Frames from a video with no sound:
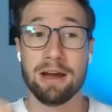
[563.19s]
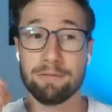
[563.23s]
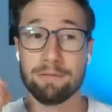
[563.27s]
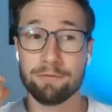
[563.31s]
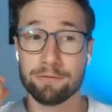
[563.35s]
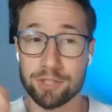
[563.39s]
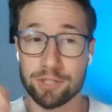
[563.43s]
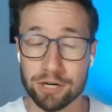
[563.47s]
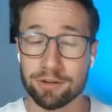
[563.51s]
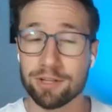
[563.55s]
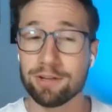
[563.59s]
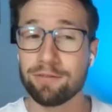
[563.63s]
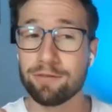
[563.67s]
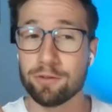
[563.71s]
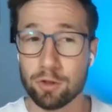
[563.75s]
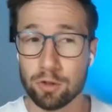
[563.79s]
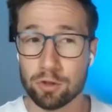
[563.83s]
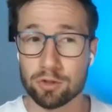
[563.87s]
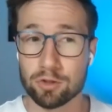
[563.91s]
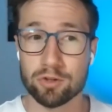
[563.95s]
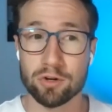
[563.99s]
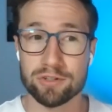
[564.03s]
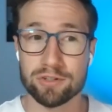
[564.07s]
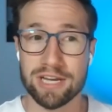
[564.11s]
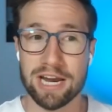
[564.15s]
Generally for new
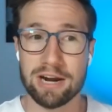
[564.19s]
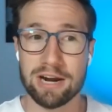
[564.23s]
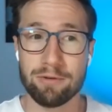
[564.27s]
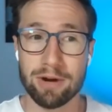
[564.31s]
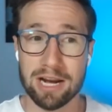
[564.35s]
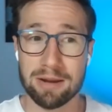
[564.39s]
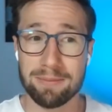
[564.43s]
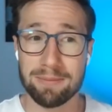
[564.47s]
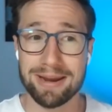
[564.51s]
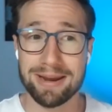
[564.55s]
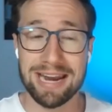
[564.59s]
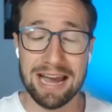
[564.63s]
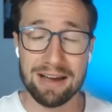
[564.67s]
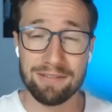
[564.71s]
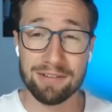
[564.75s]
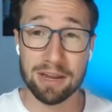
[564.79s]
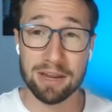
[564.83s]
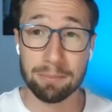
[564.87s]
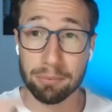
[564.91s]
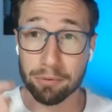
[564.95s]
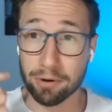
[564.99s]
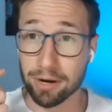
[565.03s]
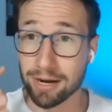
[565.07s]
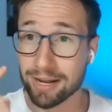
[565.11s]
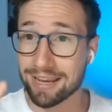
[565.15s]
stores, I recommend having a
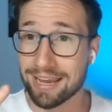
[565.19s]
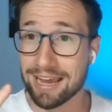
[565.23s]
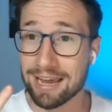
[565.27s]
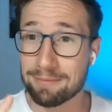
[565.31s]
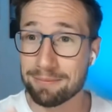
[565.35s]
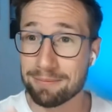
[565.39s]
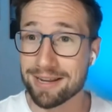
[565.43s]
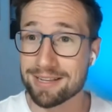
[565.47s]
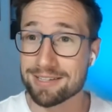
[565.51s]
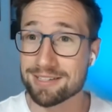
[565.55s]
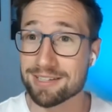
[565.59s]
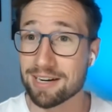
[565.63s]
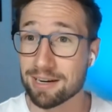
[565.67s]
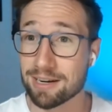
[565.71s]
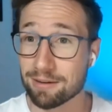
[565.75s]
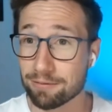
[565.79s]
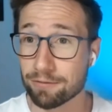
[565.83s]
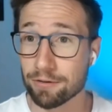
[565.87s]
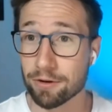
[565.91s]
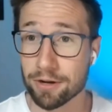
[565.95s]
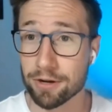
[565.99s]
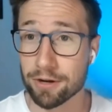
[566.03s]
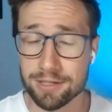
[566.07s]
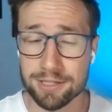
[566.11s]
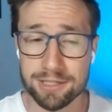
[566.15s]
branding campaign set up
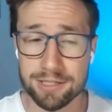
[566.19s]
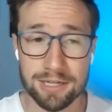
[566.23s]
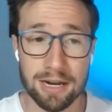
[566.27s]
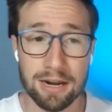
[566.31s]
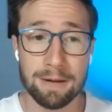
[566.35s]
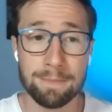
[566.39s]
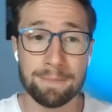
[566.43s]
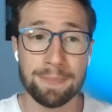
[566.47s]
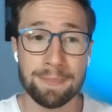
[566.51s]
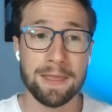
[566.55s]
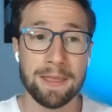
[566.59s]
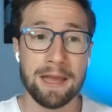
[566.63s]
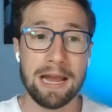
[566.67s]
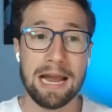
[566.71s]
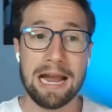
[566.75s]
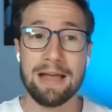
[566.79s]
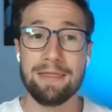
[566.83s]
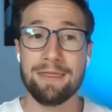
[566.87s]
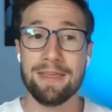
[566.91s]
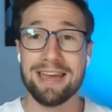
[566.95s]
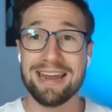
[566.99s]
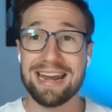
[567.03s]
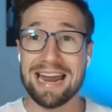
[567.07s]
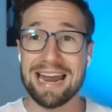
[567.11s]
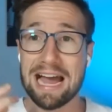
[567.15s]
first and
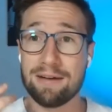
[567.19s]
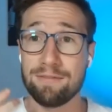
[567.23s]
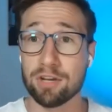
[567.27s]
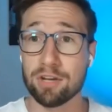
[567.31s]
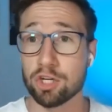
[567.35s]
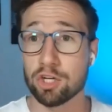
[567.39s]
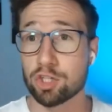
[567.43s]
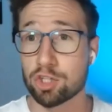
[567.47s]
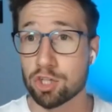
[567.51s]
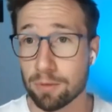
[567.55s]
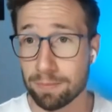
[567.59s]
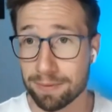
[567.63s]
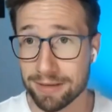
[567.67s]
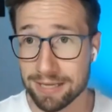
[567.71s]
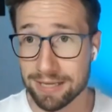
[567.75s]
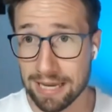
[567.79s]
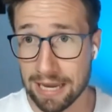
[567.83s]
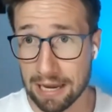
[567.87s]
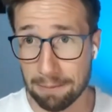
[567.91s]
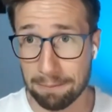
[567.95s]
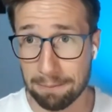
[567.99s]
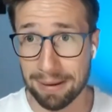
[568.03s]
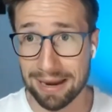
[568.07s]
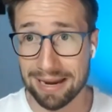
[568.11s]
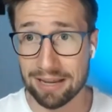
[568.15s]
then having a shopping
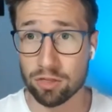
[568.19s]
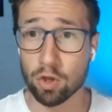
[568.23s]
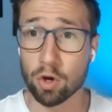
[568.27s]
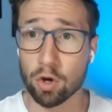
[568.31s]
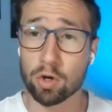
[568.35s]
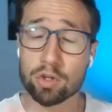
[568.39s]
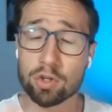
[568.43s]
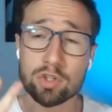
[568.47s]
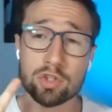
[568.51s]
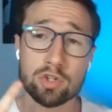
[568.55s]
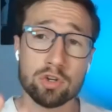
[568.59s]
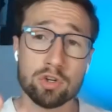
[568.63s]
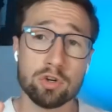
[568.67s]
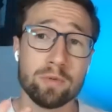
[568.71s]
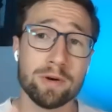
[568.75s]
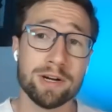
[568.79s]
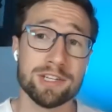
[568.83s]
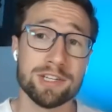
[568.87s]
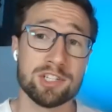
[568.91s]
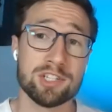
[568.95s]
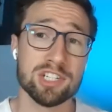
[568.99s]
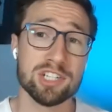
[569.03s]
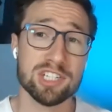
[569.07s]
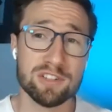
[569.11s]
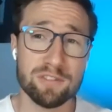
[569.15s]
campaign. Those two ones,
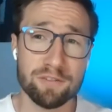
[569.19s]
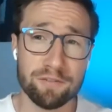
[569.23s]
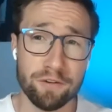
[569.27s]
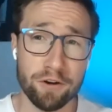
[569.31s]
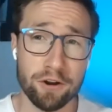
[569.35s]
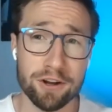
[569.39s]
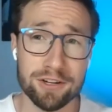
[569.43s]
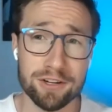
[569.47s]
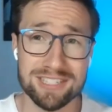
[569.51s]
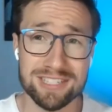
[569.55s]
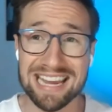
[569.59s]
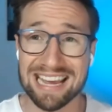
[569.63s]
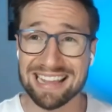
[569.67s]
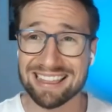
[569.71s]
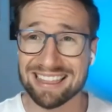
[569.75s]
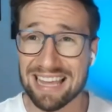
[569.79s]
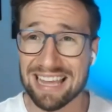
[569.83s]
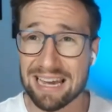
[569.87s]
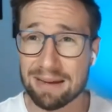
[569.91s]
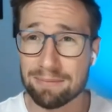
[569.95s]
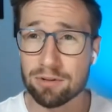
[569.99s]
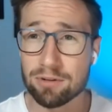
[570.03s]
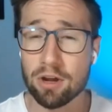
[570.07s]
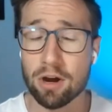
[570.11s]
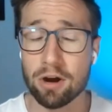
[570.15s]
just first, get
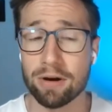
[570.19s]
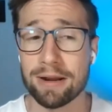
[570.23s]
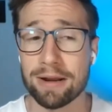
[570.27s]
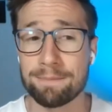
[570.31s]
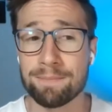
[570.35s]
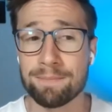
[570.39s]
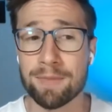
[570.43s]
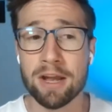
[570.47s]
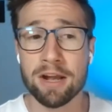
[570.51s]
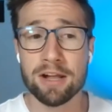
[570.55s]
them going.